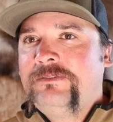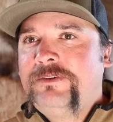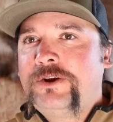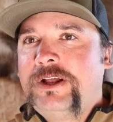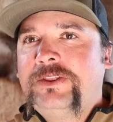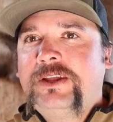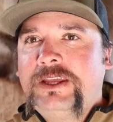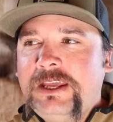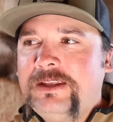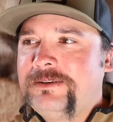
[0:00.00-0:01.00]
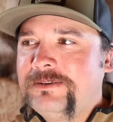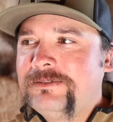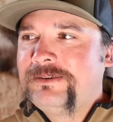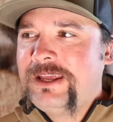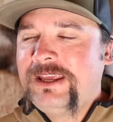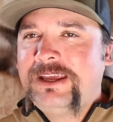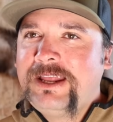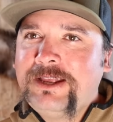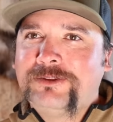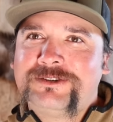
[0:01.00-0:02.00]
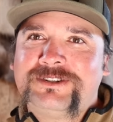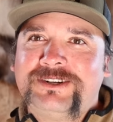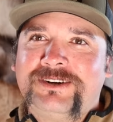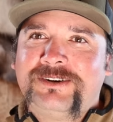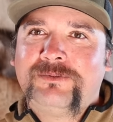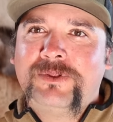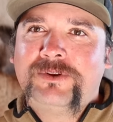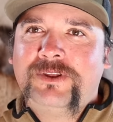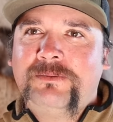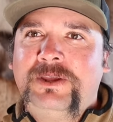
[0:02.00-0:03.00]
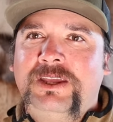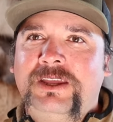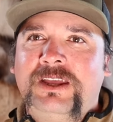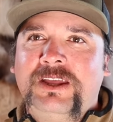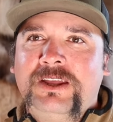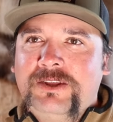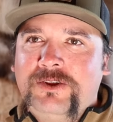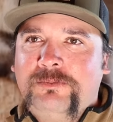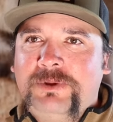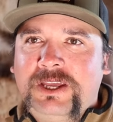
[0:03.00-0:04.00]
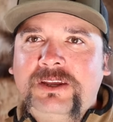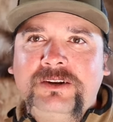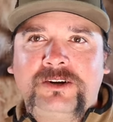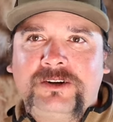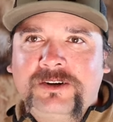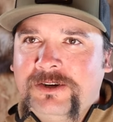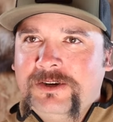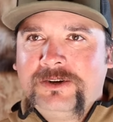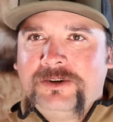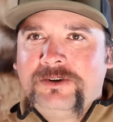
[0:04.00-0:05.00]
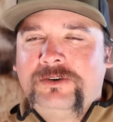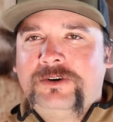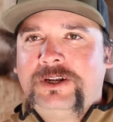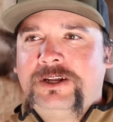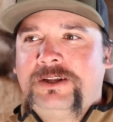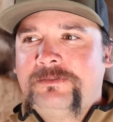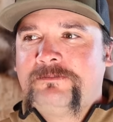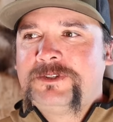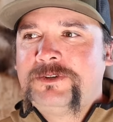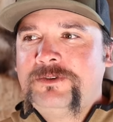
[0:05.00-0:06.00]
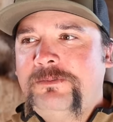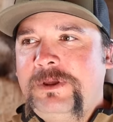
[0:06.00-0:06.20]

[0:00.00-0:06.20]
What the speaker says: figured out that he can get anglers here, whether they be European or soon to